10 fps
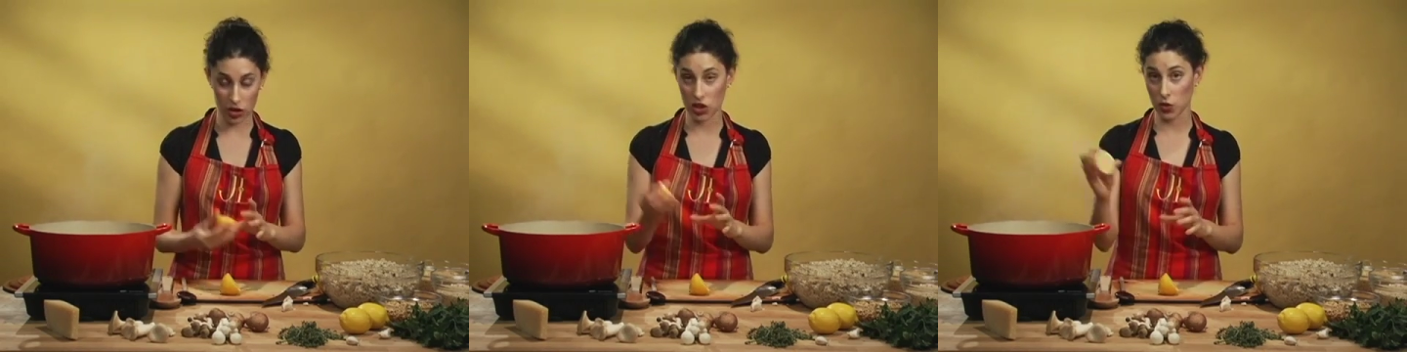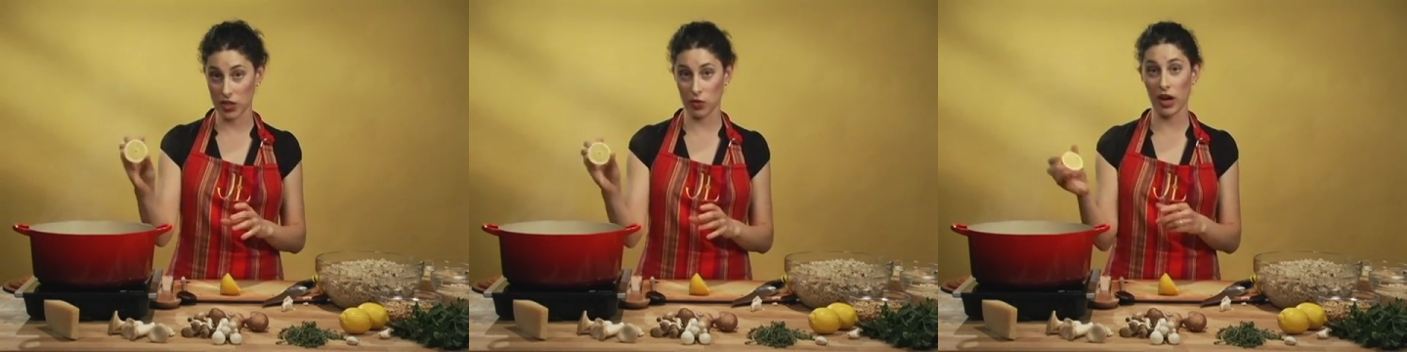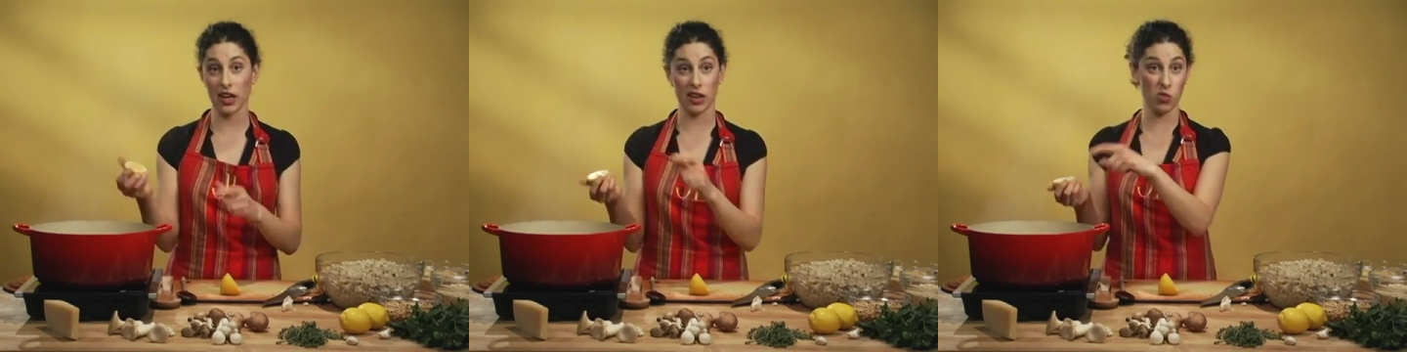just squeeze it
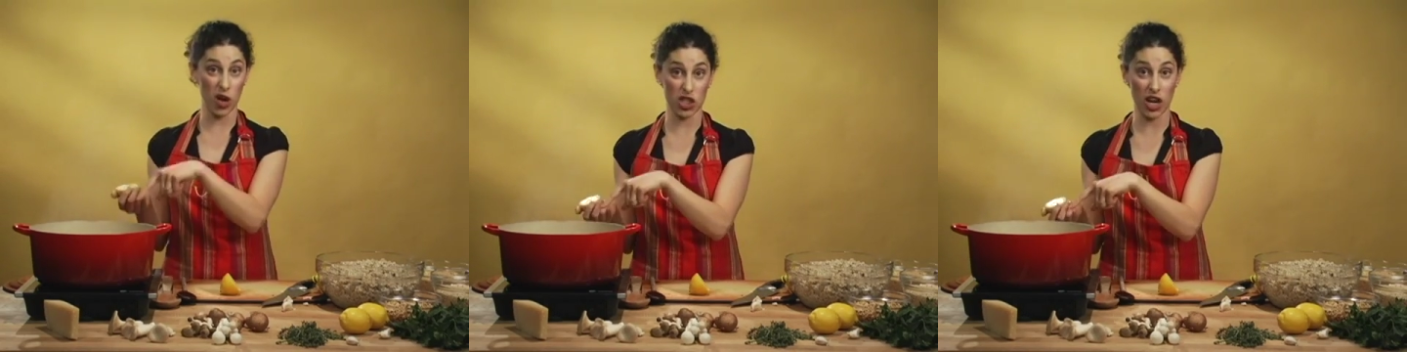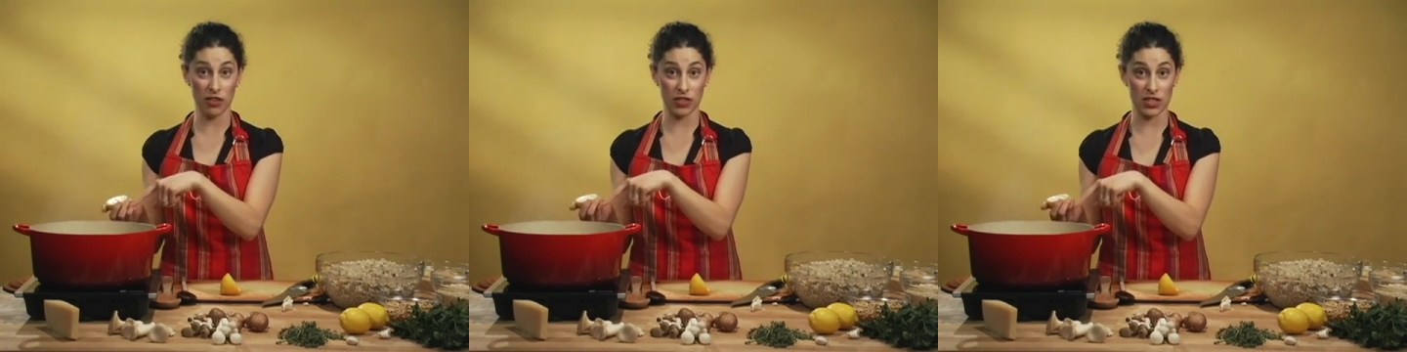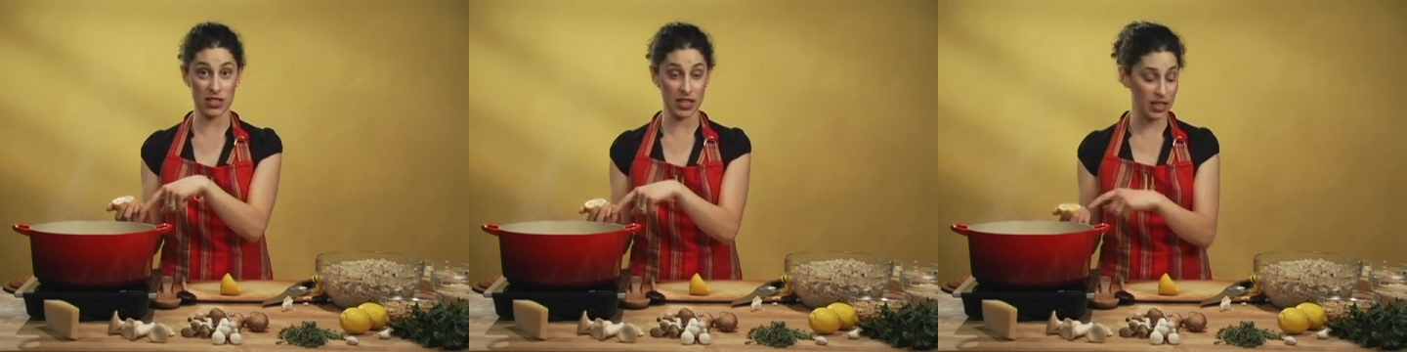right in, watch out for the
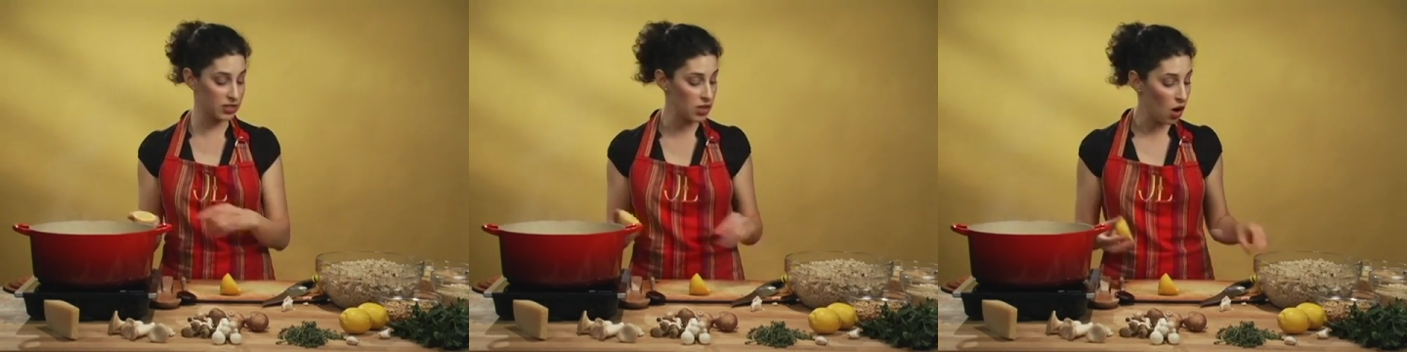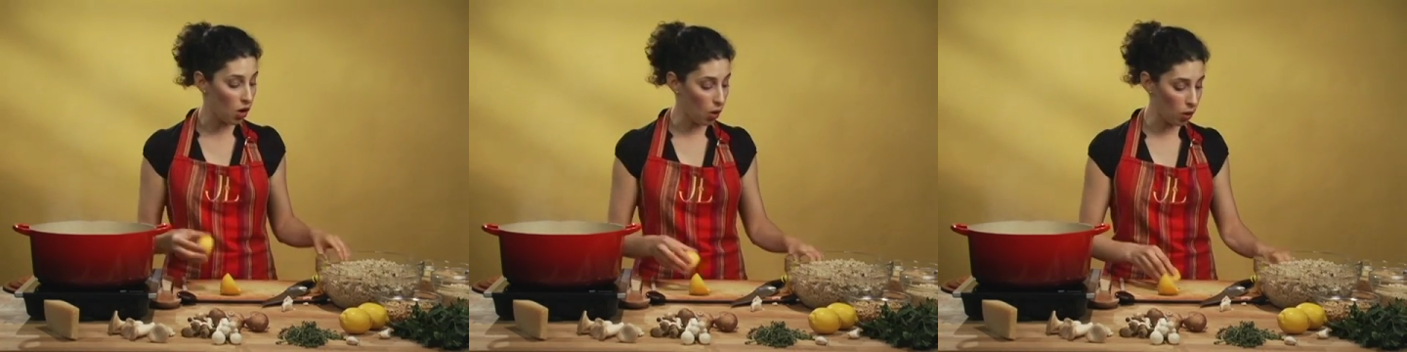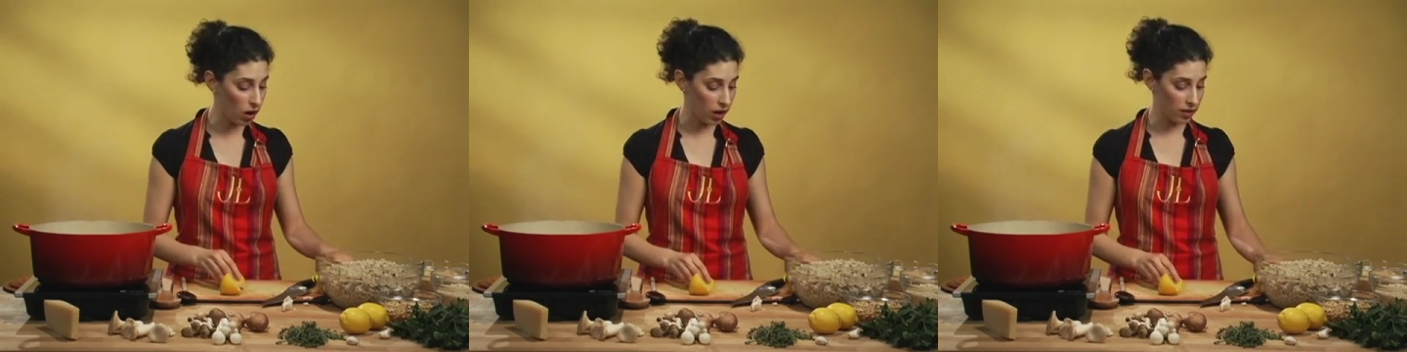seeds,
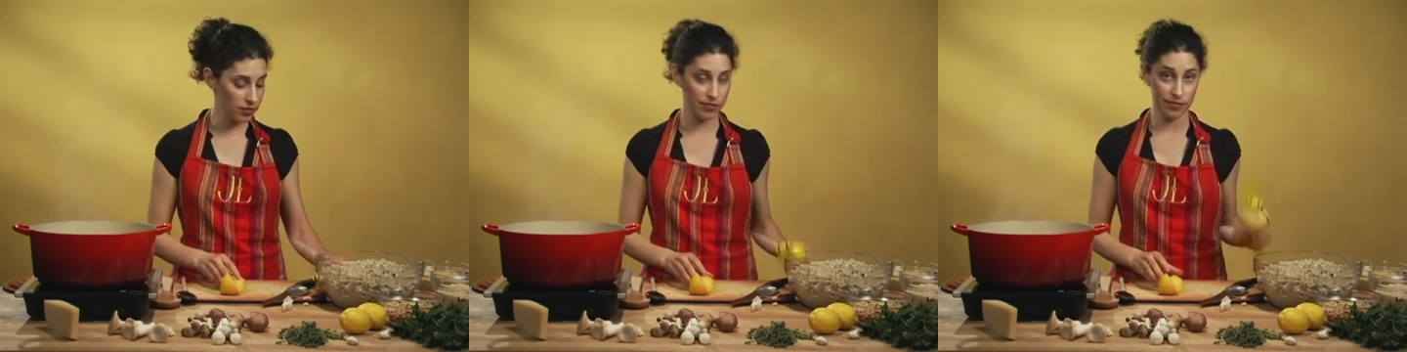or